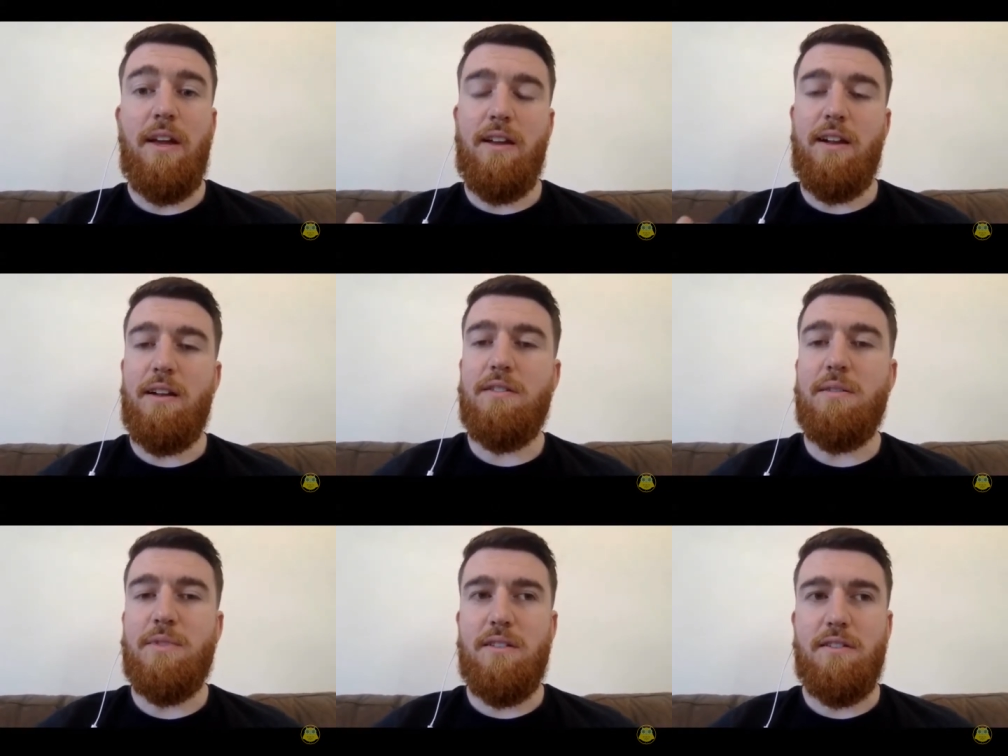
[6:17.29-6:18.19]
it allows
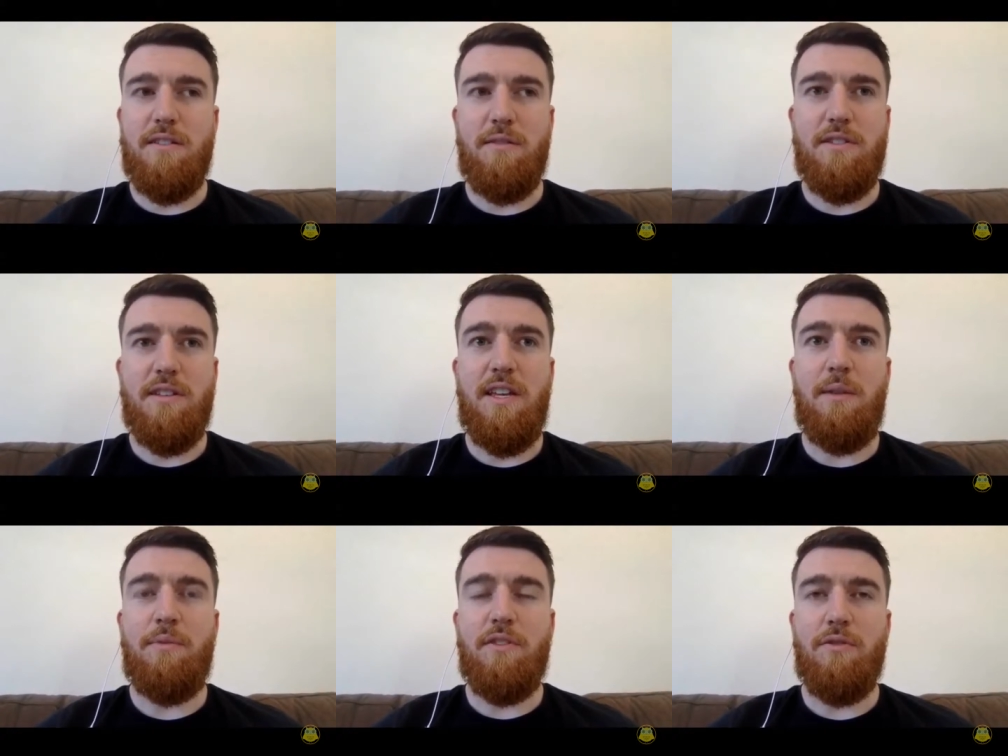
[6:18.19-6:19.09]
them to, to, to
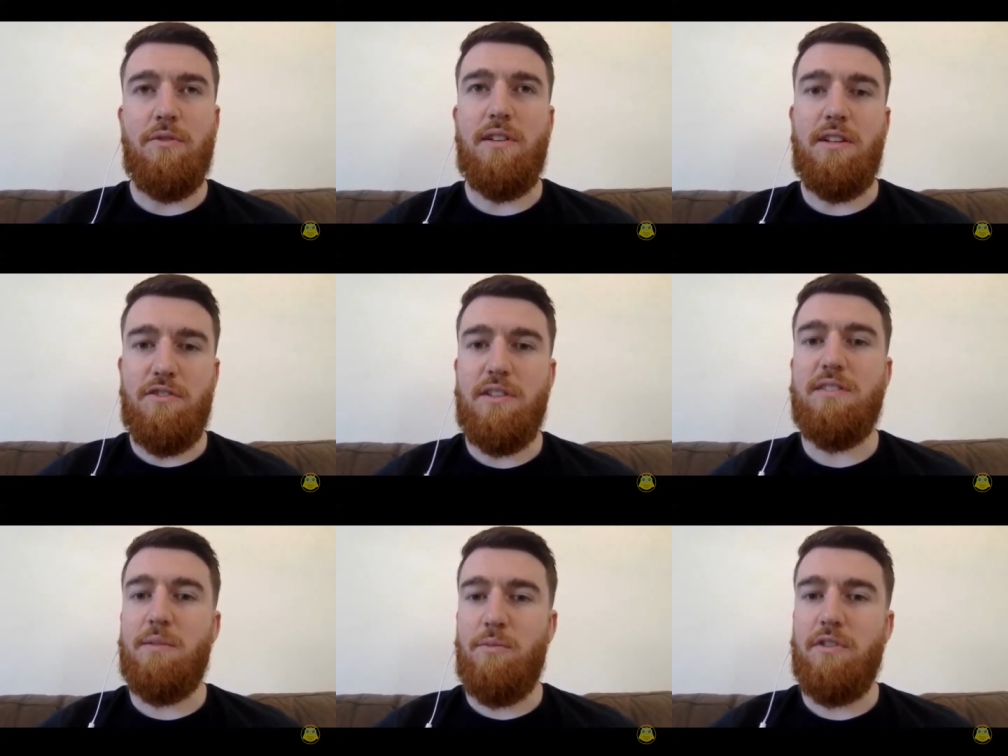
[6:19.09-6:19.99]
keep their own
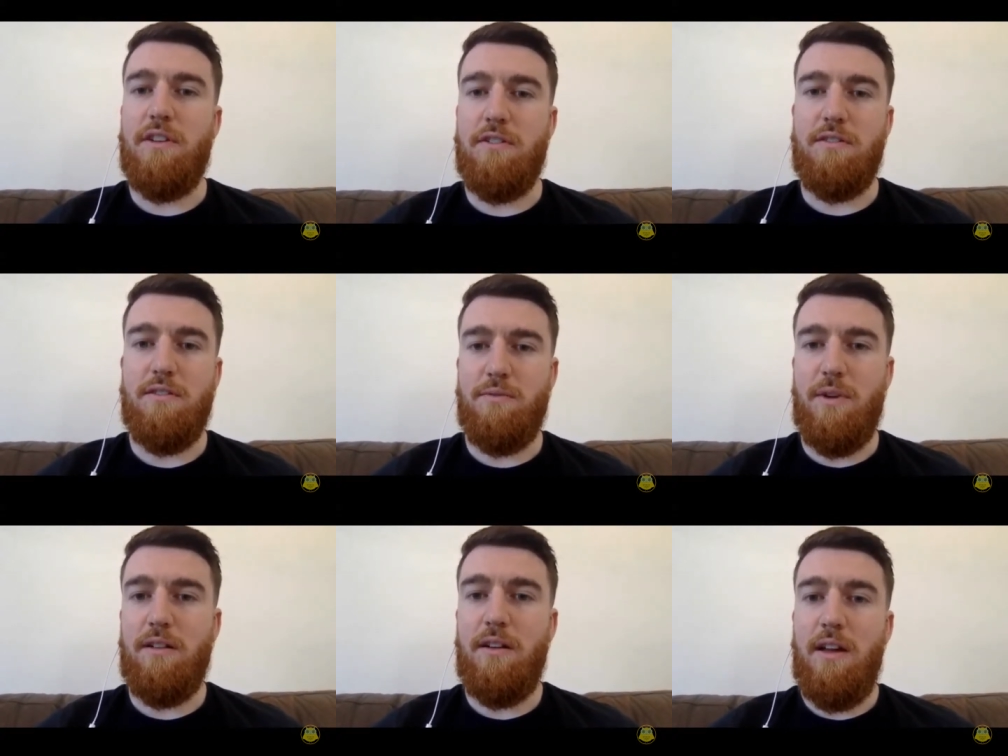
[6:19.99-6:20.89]
intrinsic motivations as
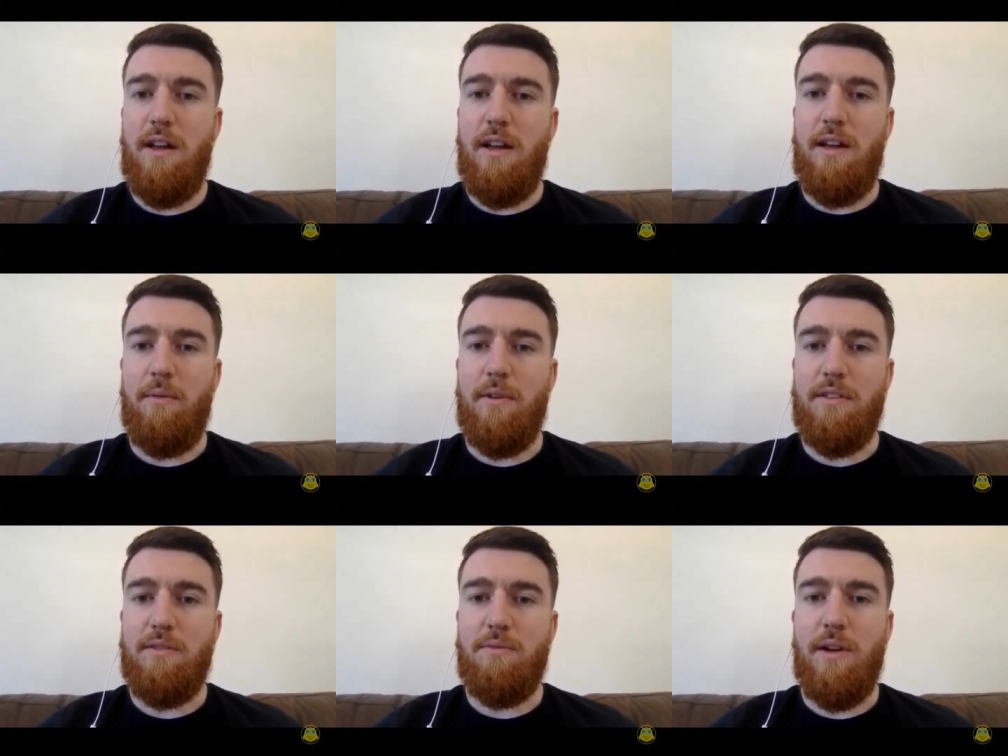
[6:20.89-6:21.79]
well, um, as
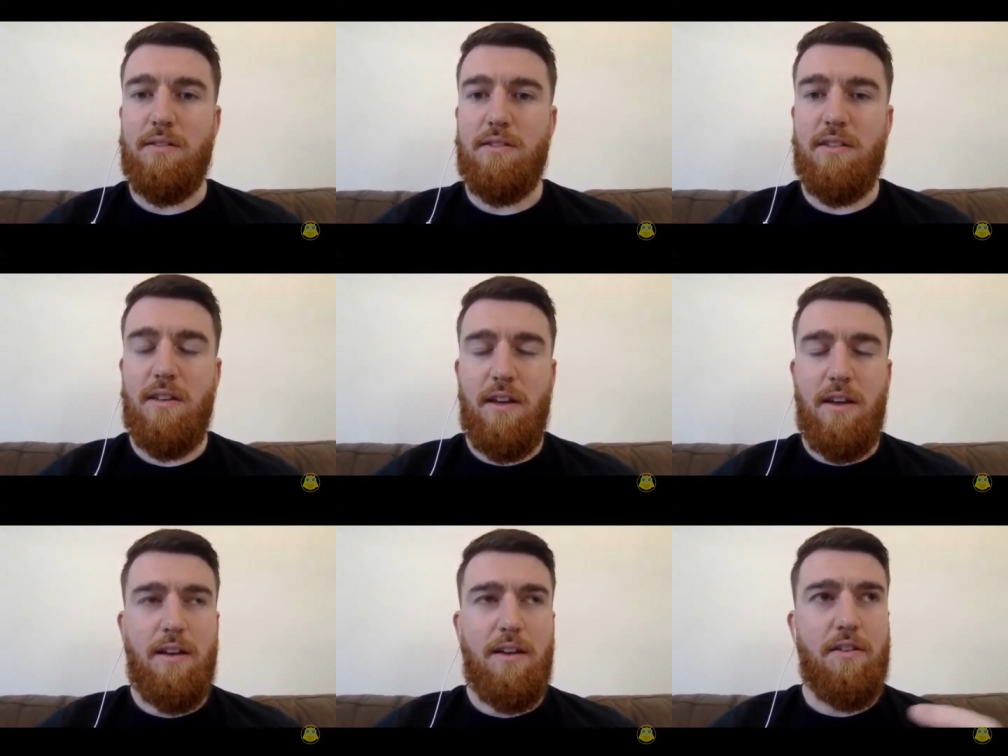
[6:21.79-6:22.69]
well as
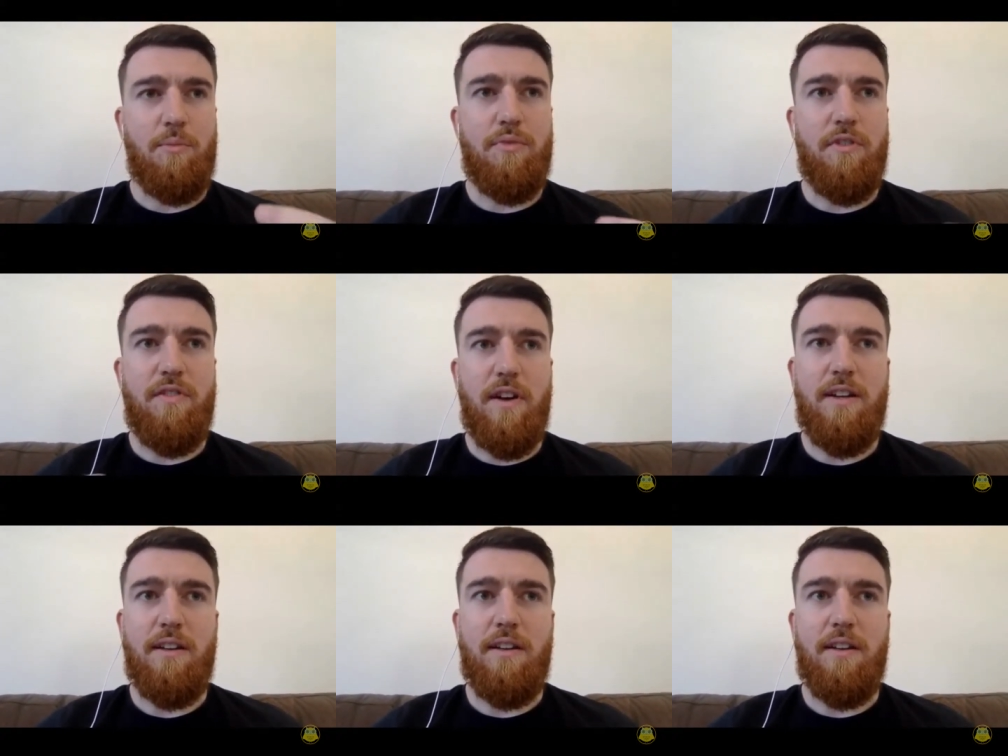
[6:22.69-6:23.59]
you know
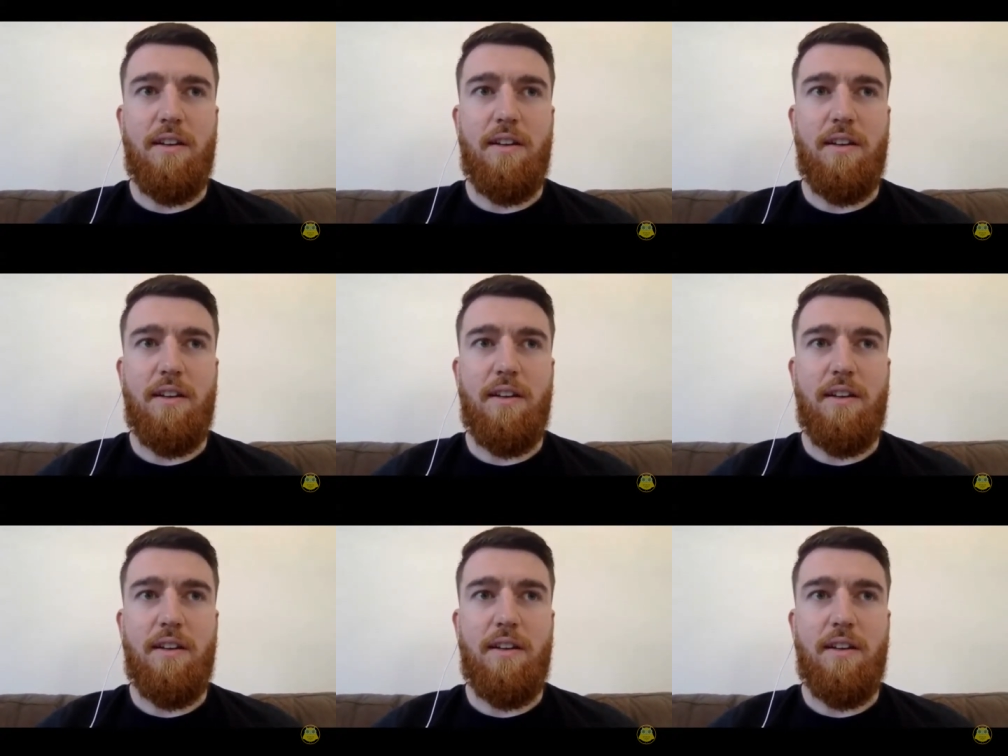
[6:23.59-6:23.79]
providing